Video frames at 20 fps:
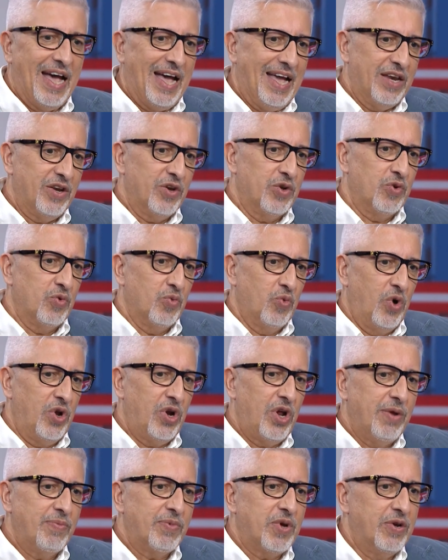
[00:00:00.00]
And what
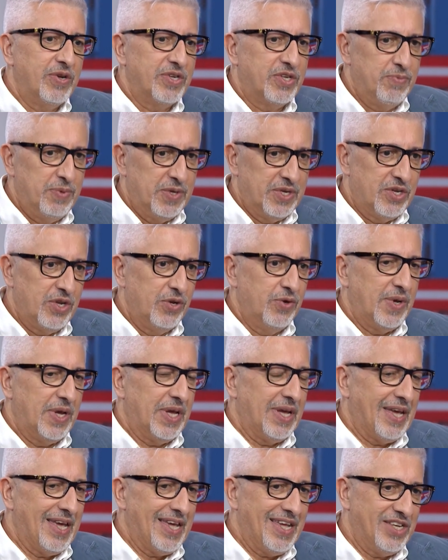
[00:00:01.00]
I'm going to be
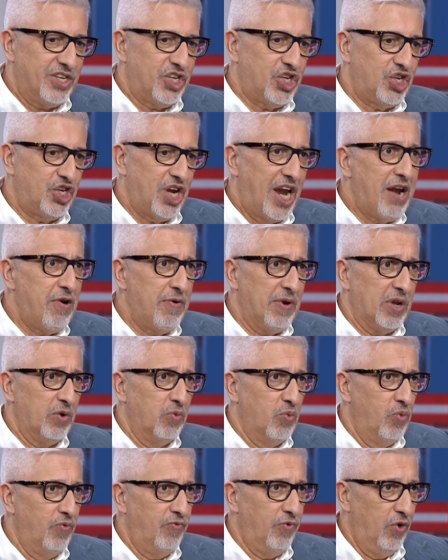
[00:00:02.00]
doing is
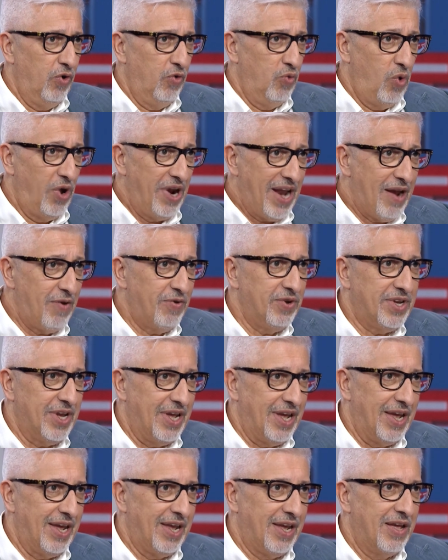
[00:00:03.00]
sharing for 1 hour a
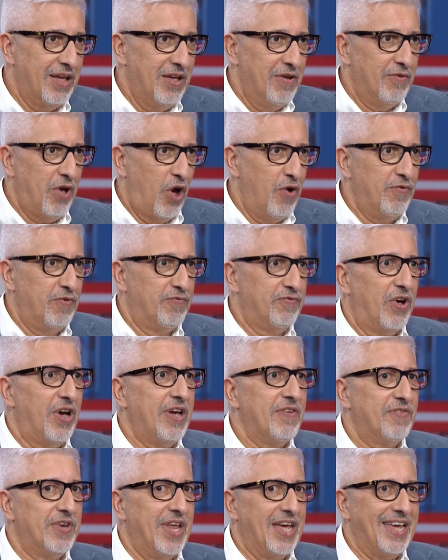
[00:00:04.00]
day over
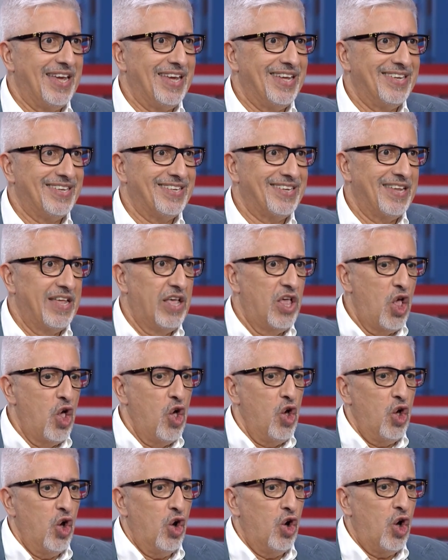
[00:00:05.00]
5 days
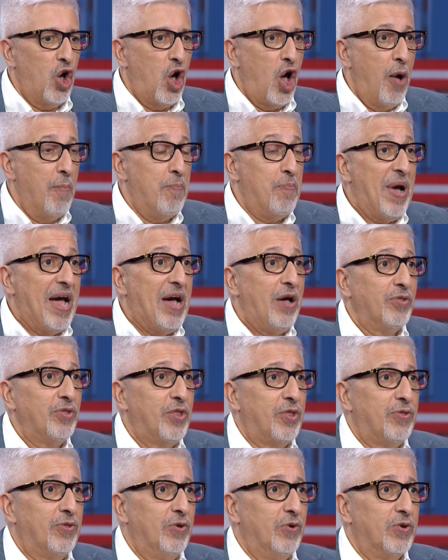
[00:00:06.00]
about
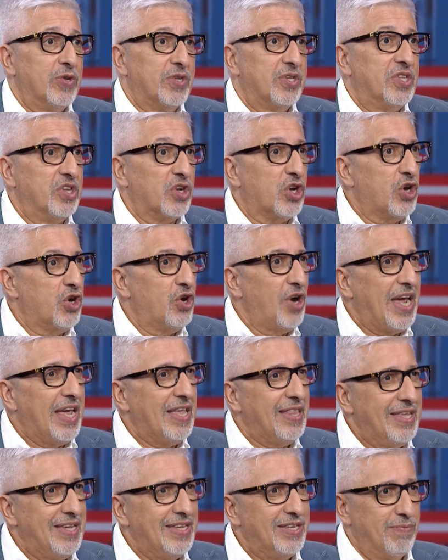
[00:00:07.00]
the thoughts that
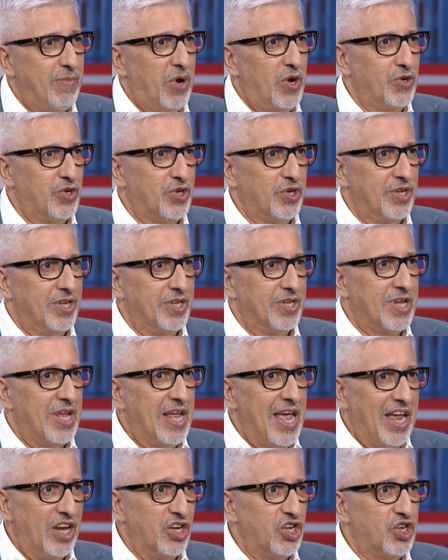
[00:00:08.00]
create these emotions
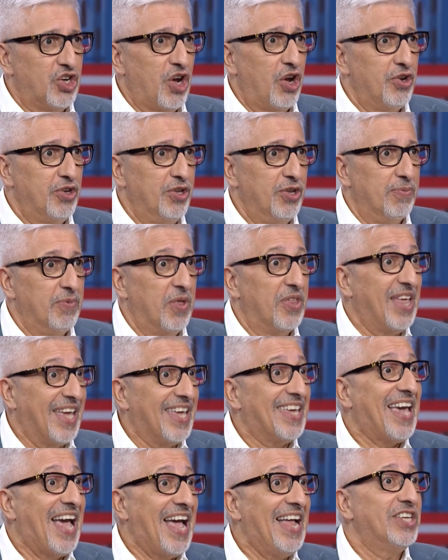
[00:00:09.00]
and showing them that they
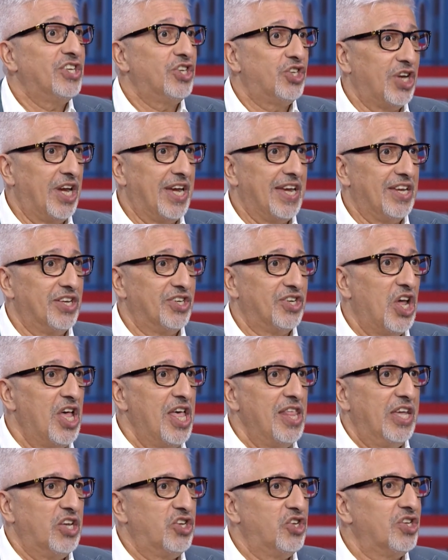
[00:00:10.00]
can change.
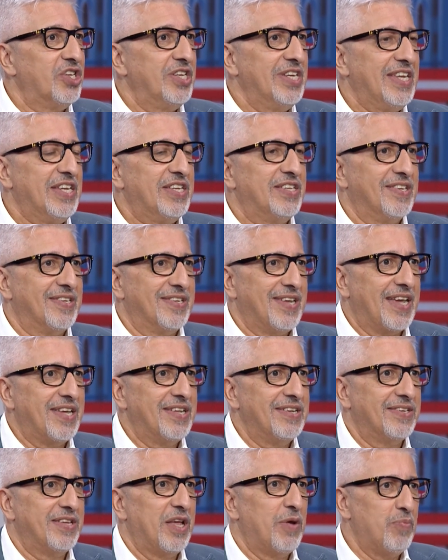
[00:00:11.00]
They just need to take
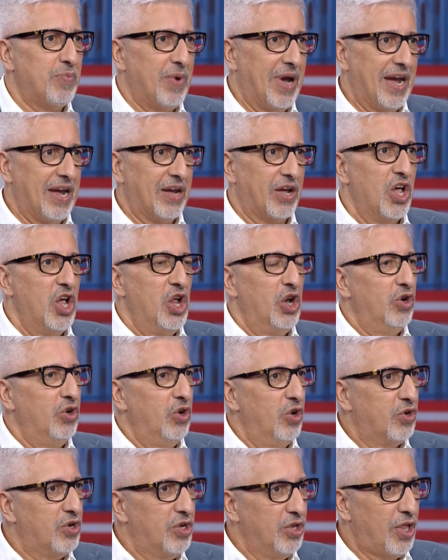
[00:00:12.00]
a step back,
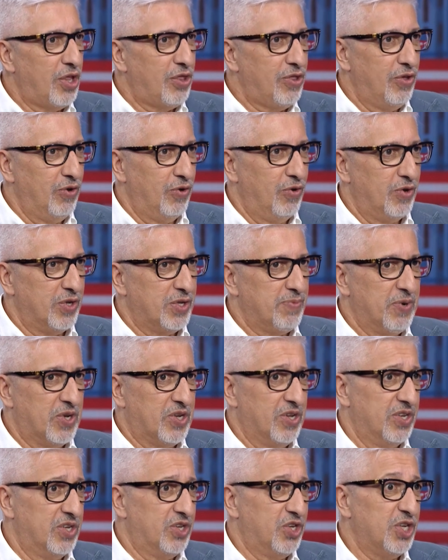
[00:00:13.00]
look at the thoughts,
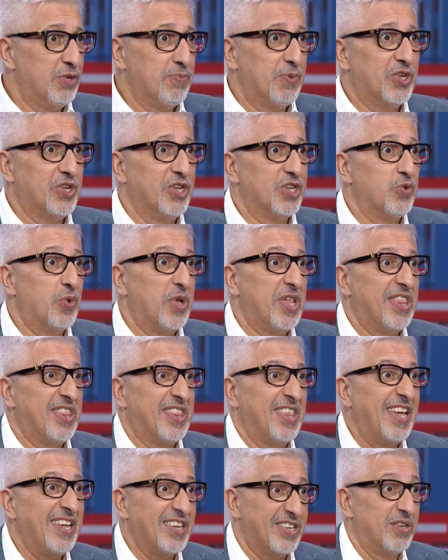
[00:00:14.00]
because just because we
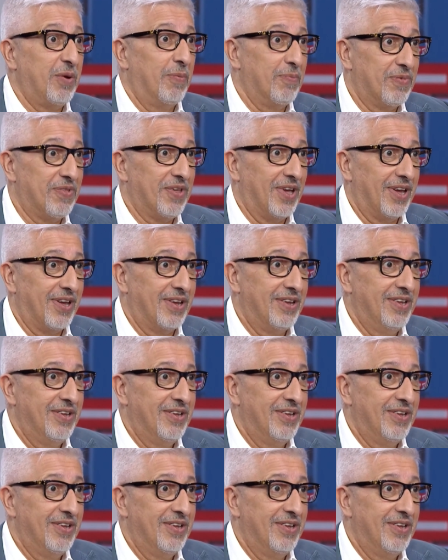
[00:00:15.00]
think something